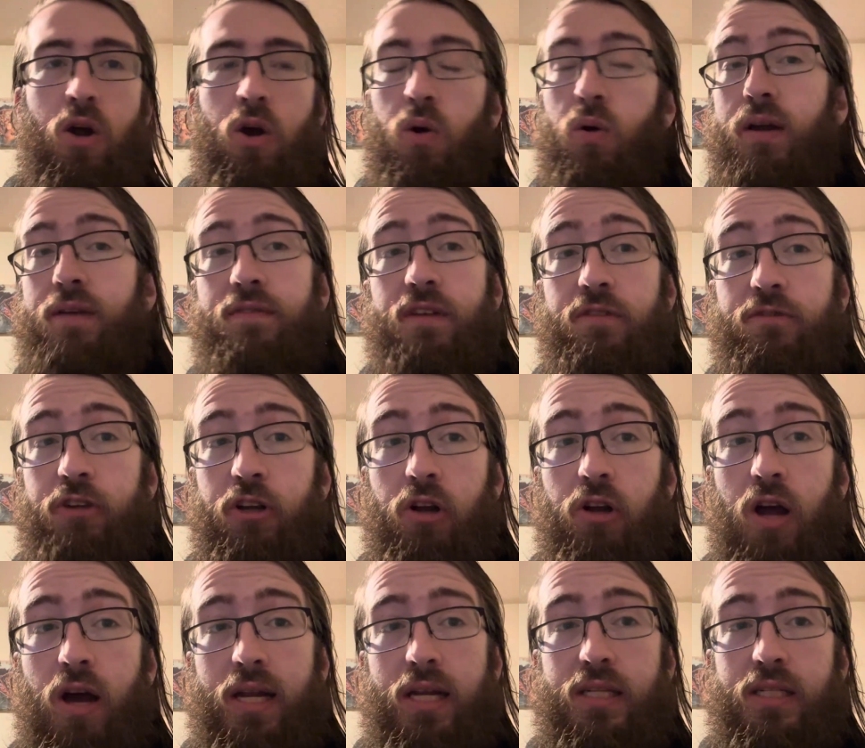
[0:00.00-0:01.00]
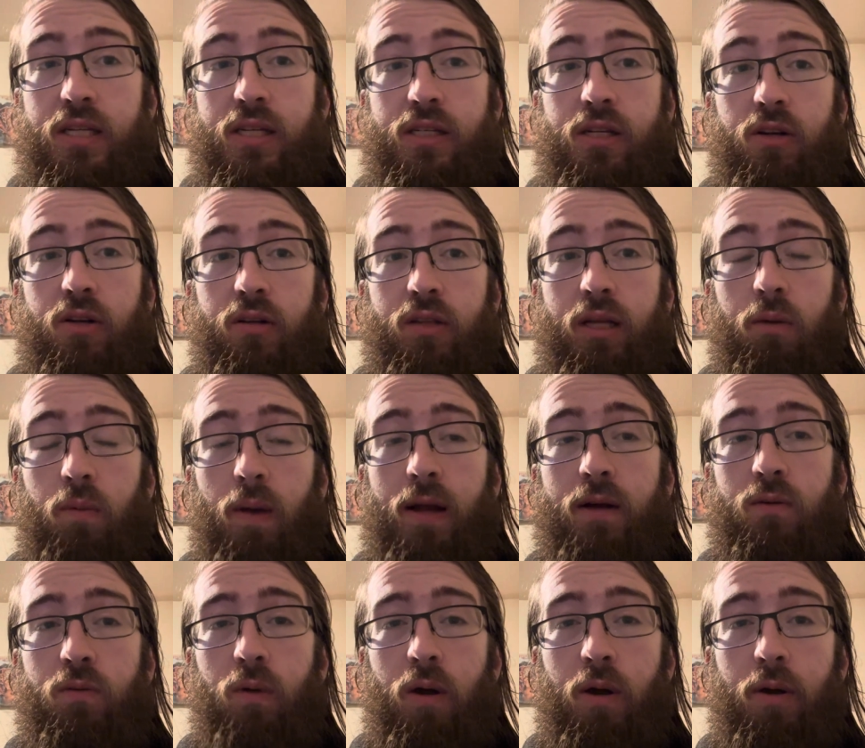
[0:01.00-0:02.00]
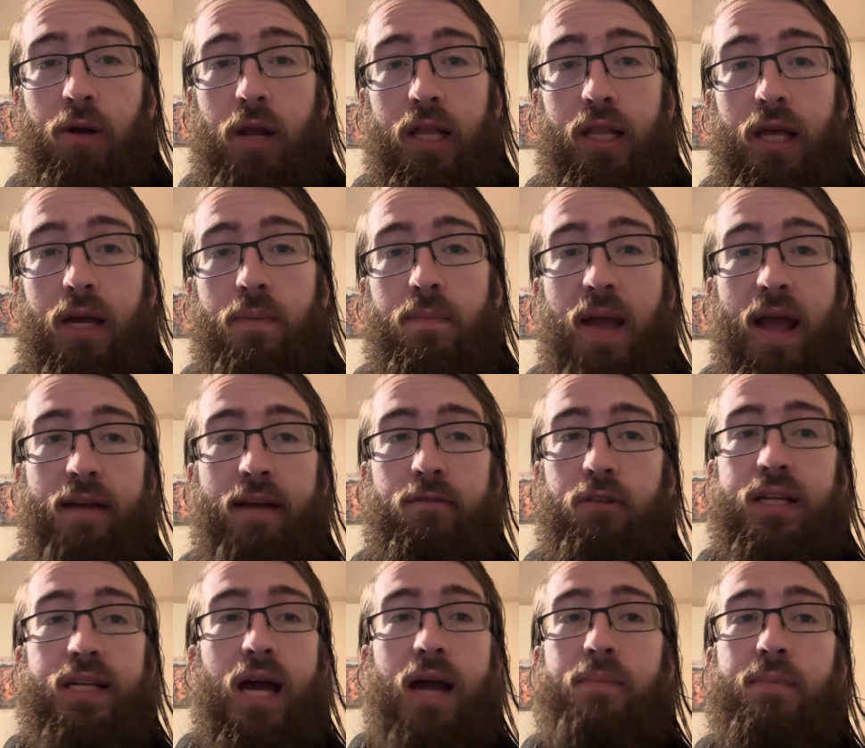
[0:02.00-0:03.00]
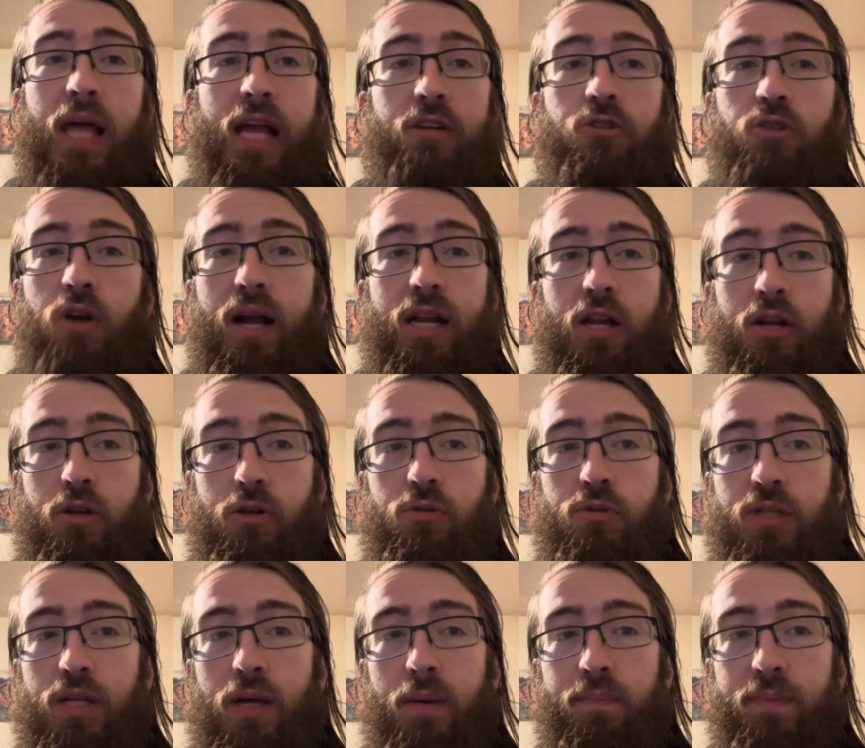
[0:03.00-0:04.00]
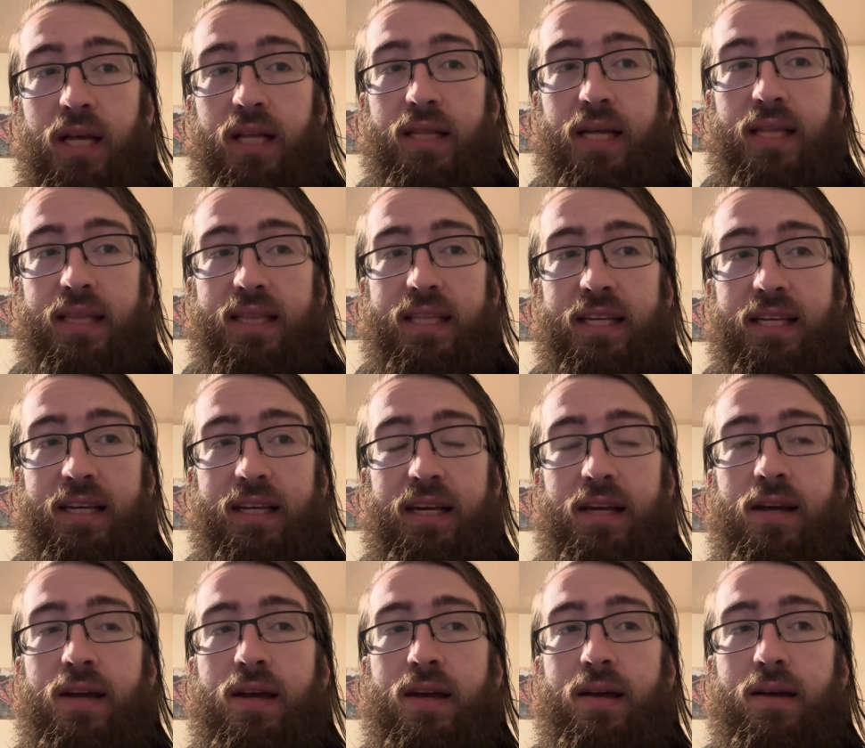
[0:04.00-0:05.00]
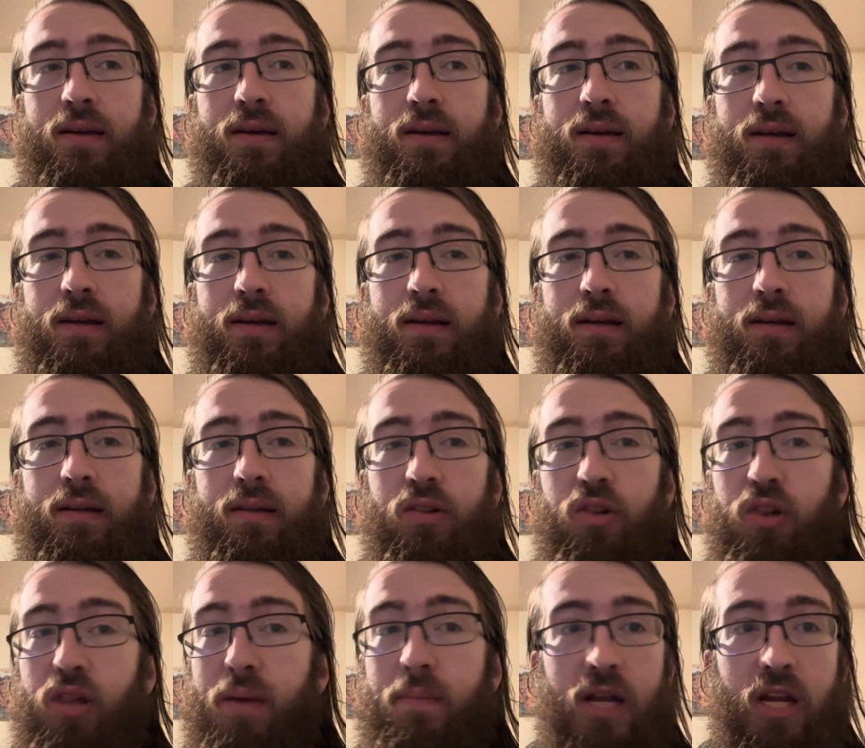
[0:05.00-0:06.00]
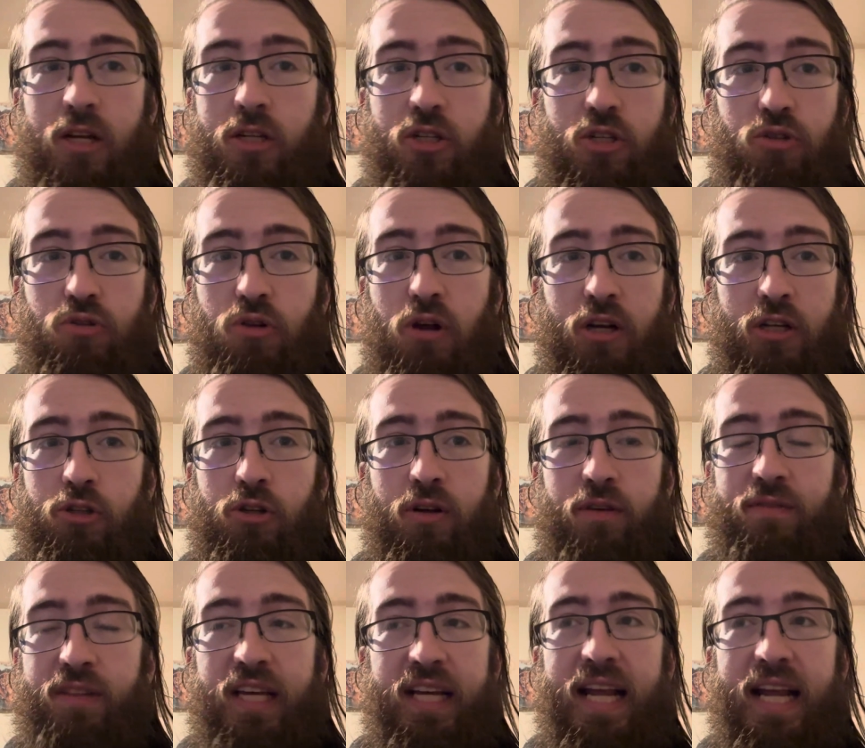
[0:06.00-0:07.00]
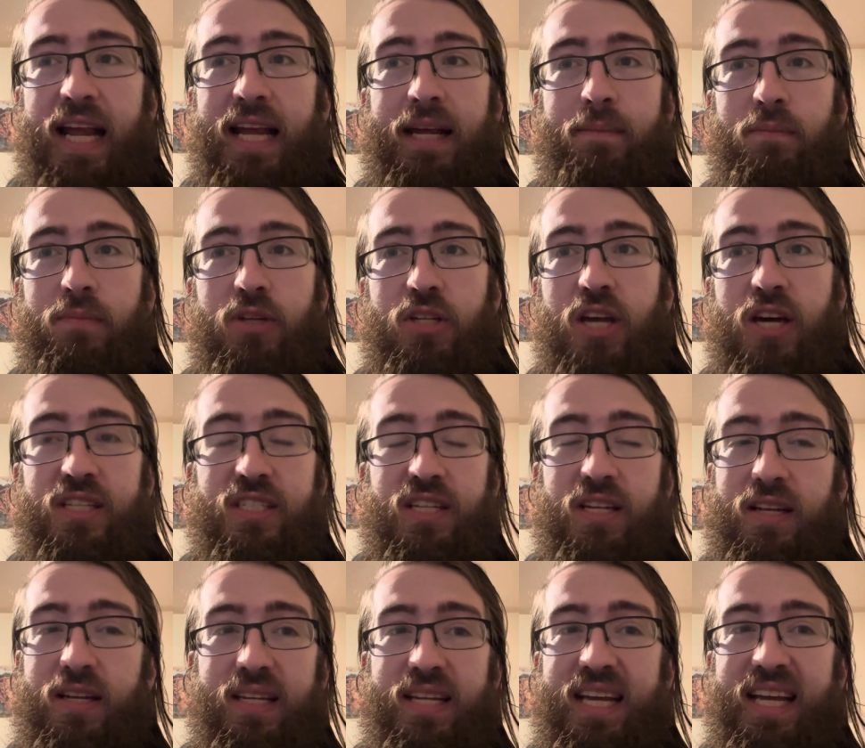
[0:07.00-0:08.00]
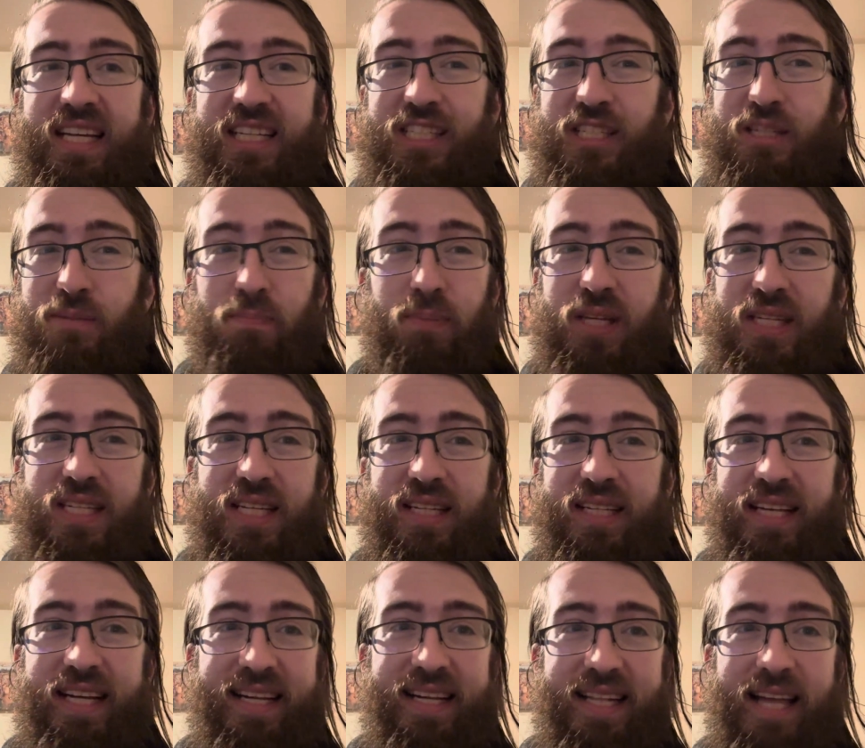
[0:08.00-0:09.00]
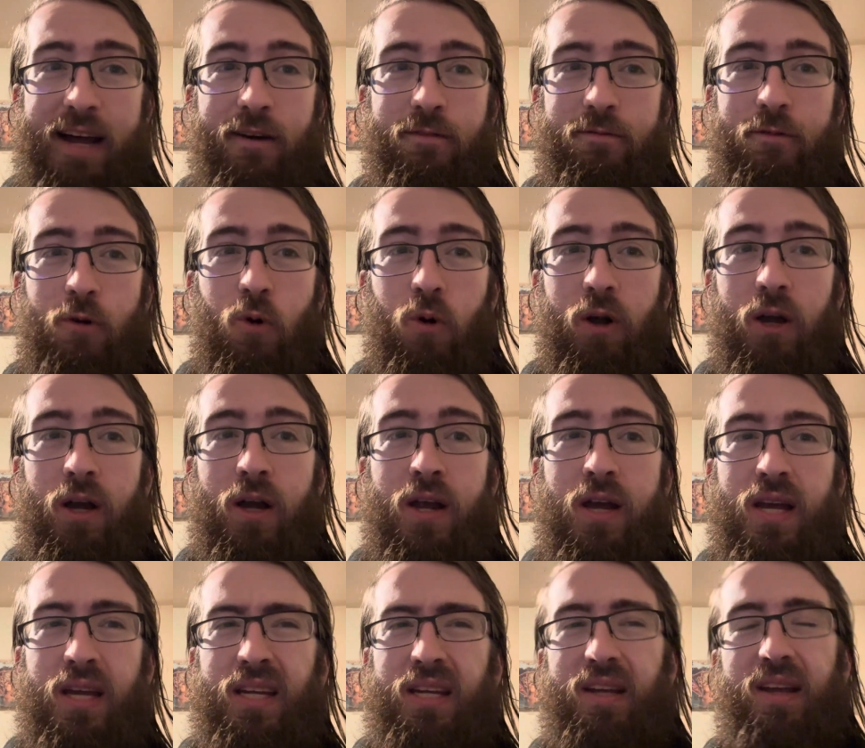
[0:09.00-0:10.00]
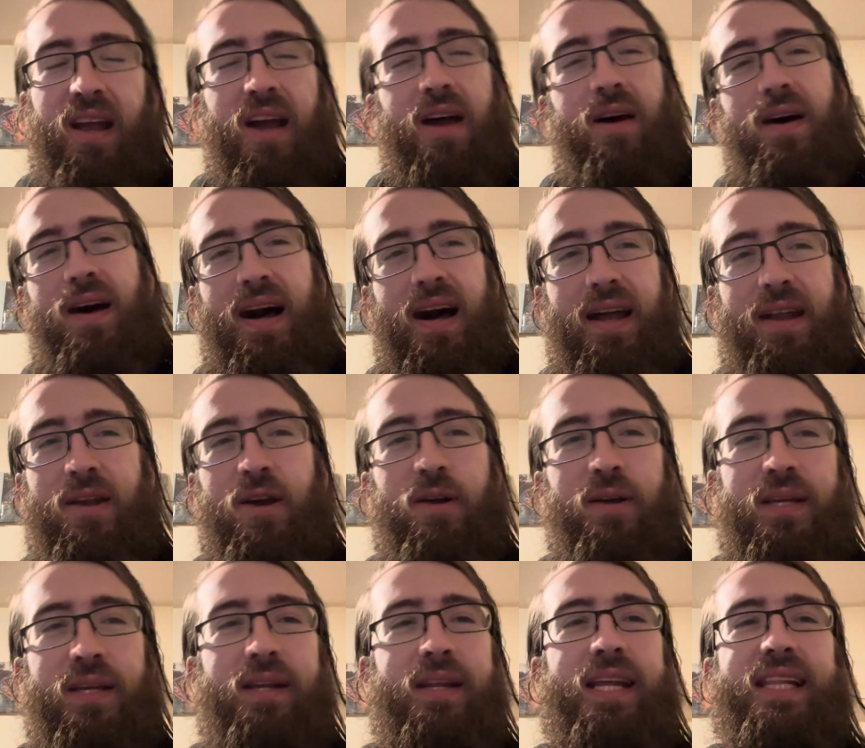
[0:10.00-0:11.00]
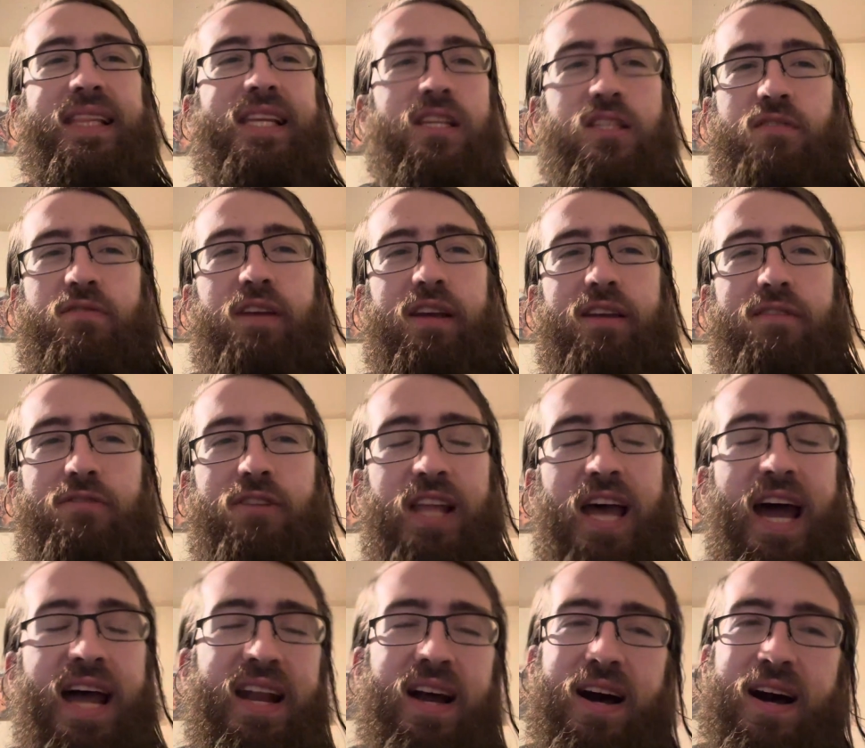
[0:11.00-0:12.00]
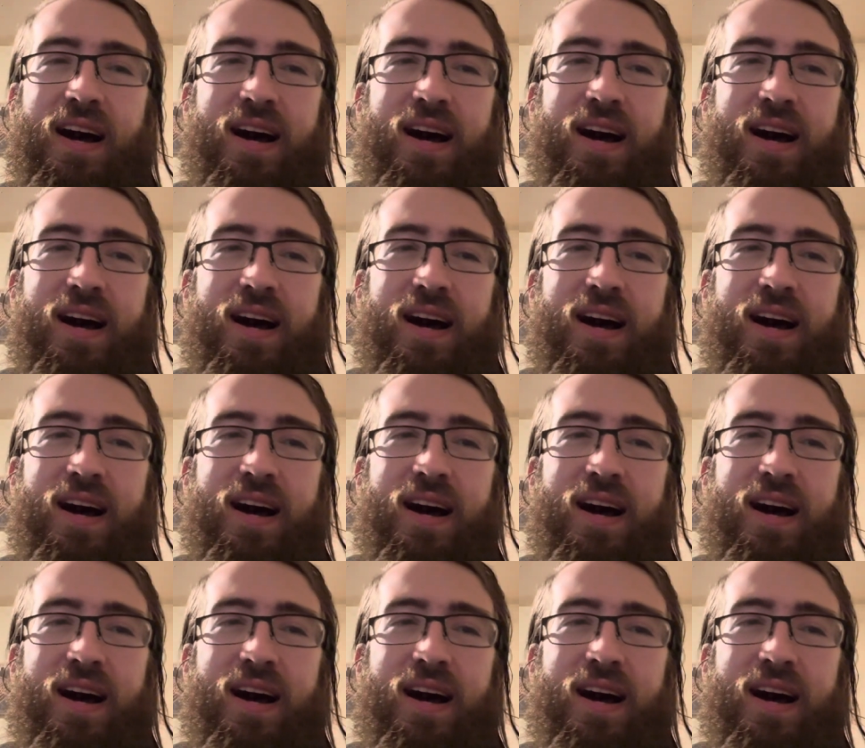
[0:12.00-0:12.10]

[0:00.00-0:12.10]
Or even if you're not necessarily railroading them, every time they try to do something that the limited structure of the game doesn't explicitly allow for, you go, no, you need this feat for that.